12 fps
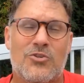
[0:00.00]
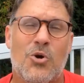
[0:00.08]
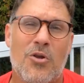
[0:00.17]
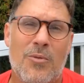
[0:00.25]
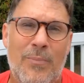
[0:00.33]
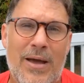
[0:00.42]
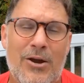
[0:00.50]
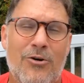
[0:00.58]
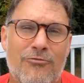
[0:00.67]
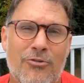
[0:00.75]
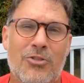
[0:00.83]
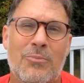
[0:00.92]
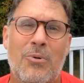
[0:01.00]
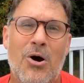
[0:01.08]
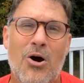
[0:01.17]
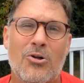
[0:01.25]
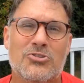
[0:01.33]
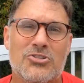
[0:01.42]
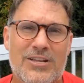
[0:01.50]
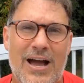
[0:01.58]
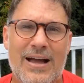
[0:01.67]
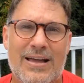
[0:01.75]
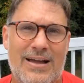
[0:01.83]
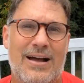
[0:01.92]
go to
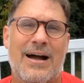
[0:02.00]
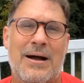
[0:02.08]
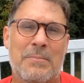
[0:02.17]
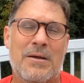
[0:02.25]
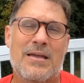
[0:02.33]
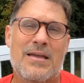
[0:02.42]
battleforthebulge.com.